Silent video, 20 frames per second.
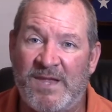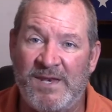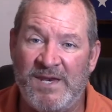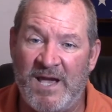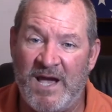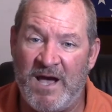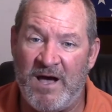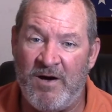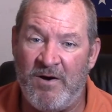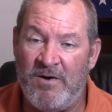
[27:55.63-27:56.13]

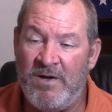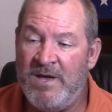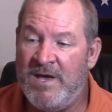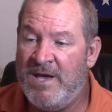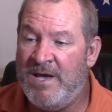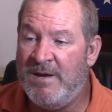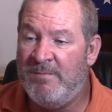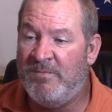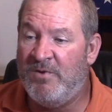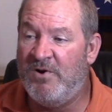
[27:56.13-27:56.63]
Now,
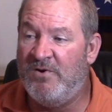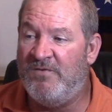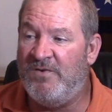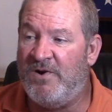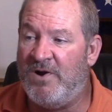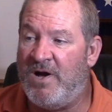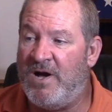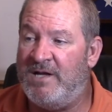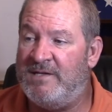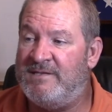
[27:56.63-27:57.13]

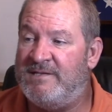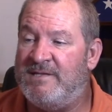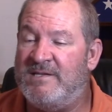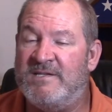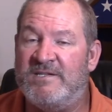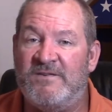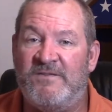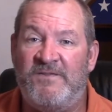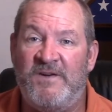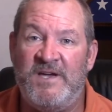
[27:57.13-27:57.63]
moving on,
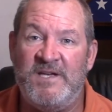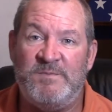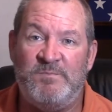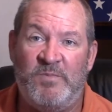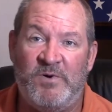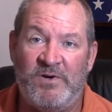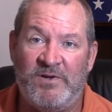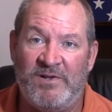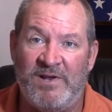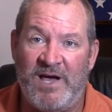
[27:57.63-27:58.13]
since the
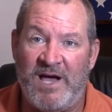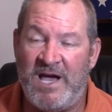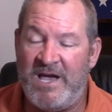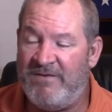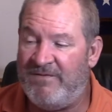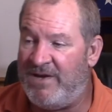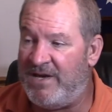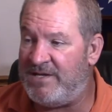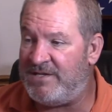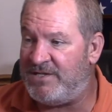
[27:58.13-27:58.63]
Facebook
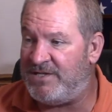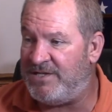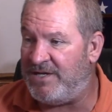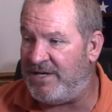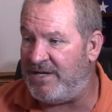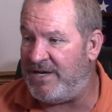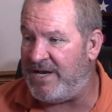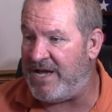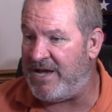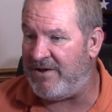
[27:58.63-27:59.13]
Live has
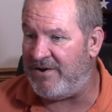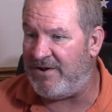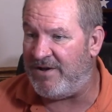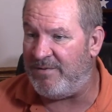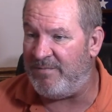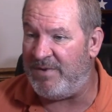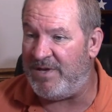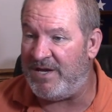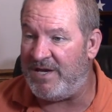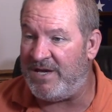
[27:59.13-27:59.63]
shut down on me